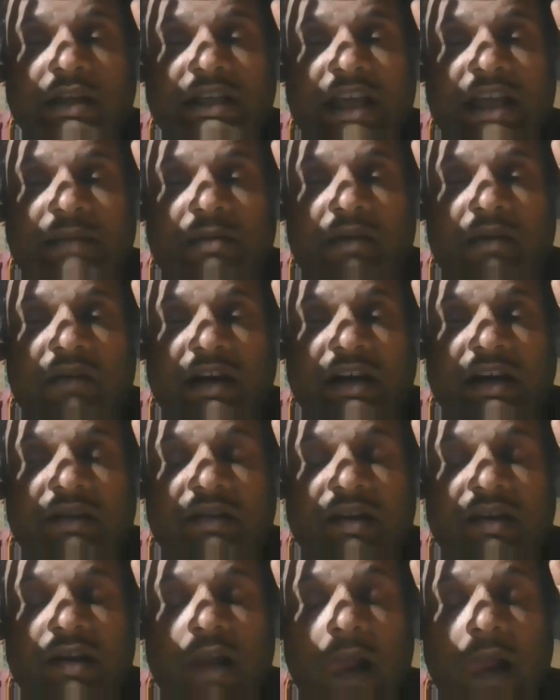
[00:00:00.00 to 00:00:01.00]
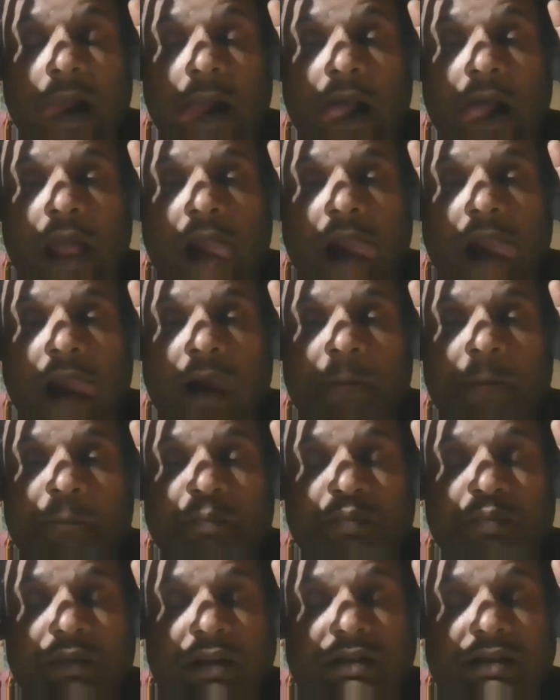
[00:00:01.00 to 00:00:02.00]
type of activity.
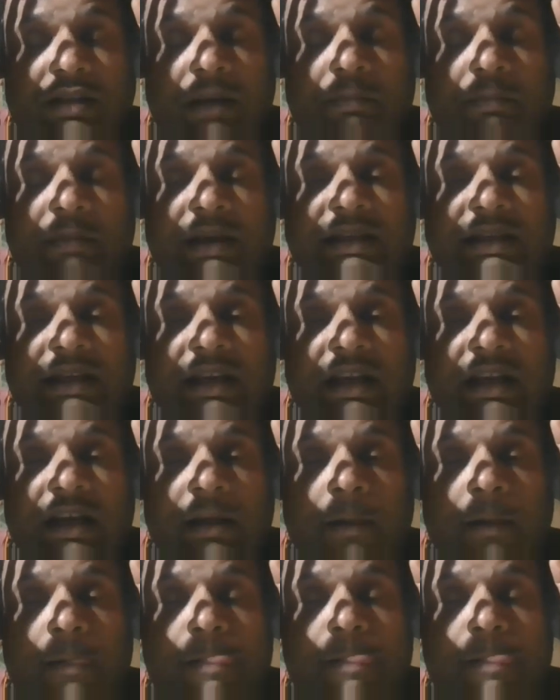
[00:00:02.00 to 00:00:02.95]
Some basically